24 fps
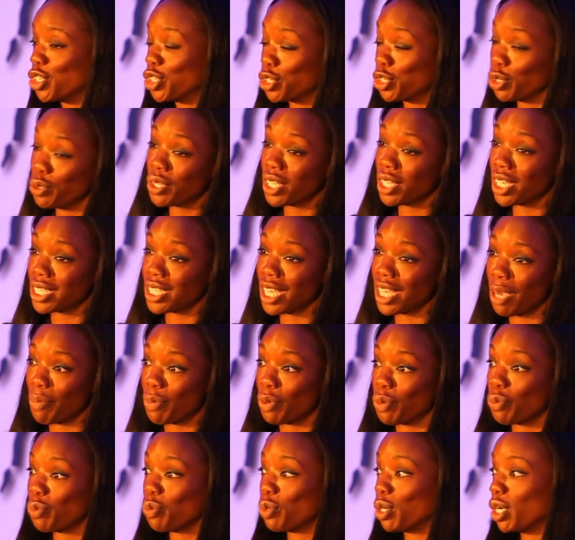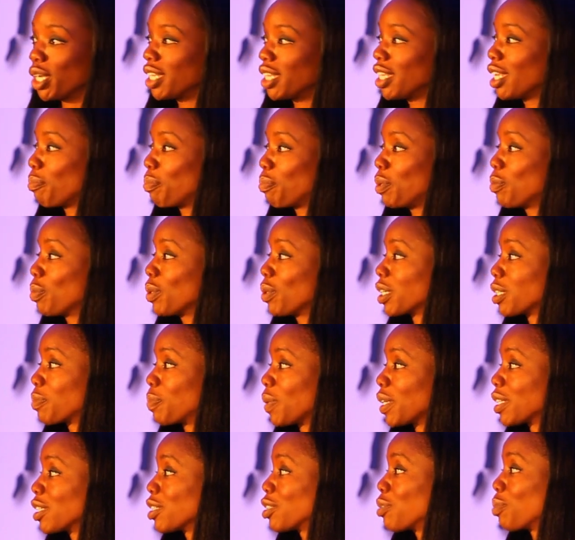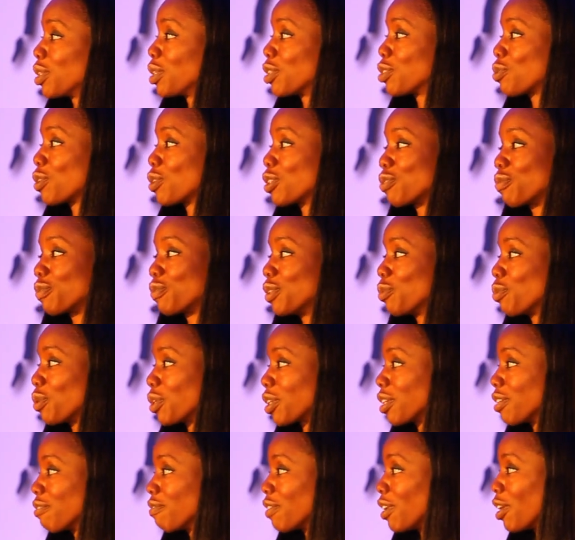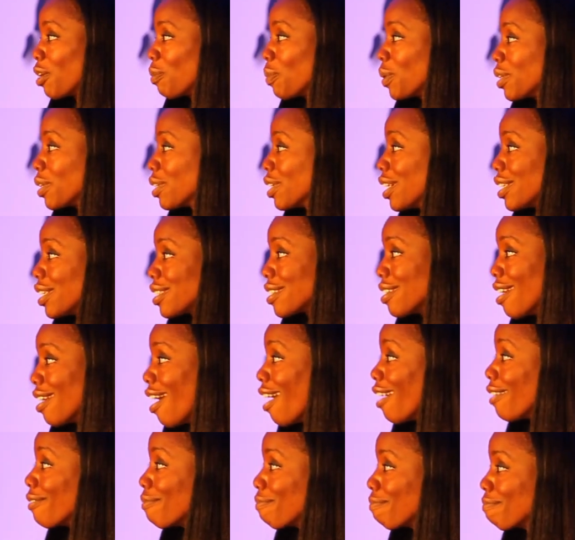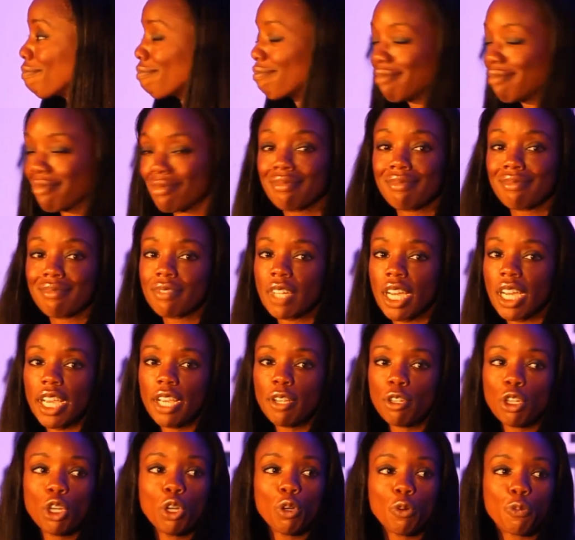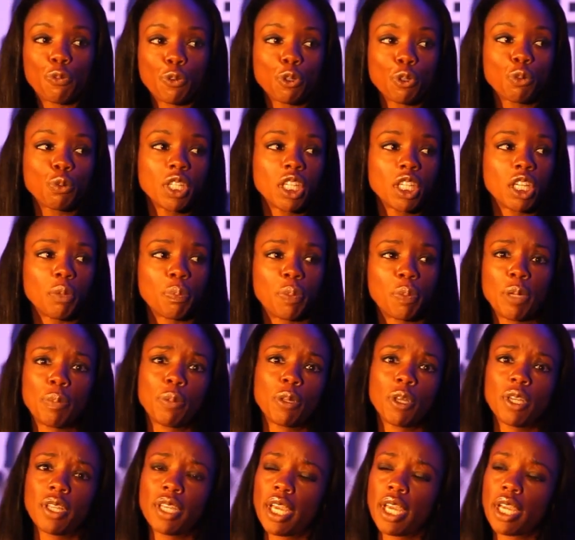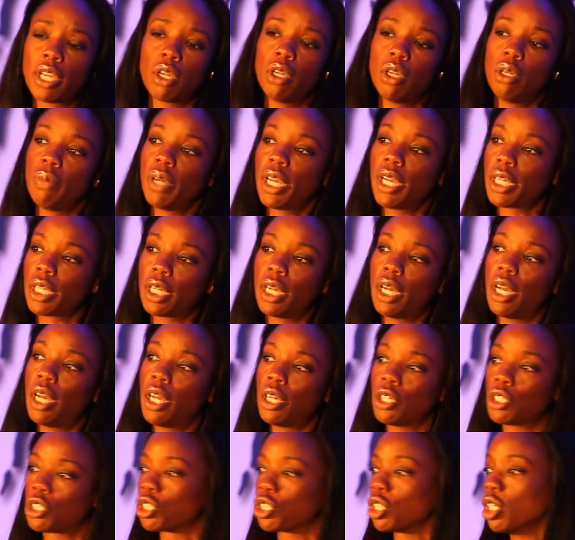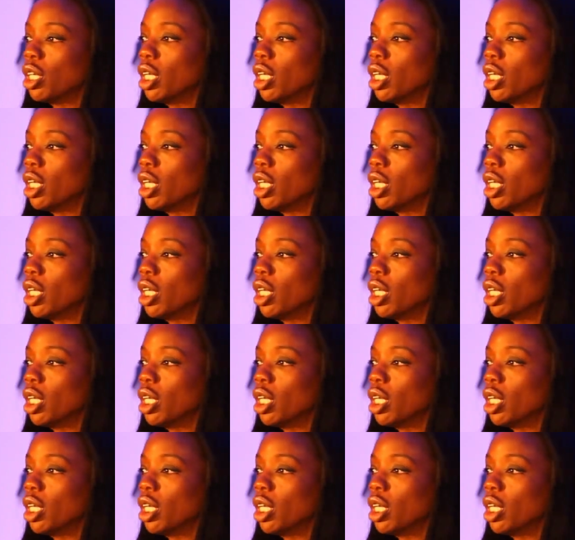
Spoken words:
two things happen. One, that people expect it to be a stress-free work environment. It's not. Right? No, for real. People are like, oh my gosh,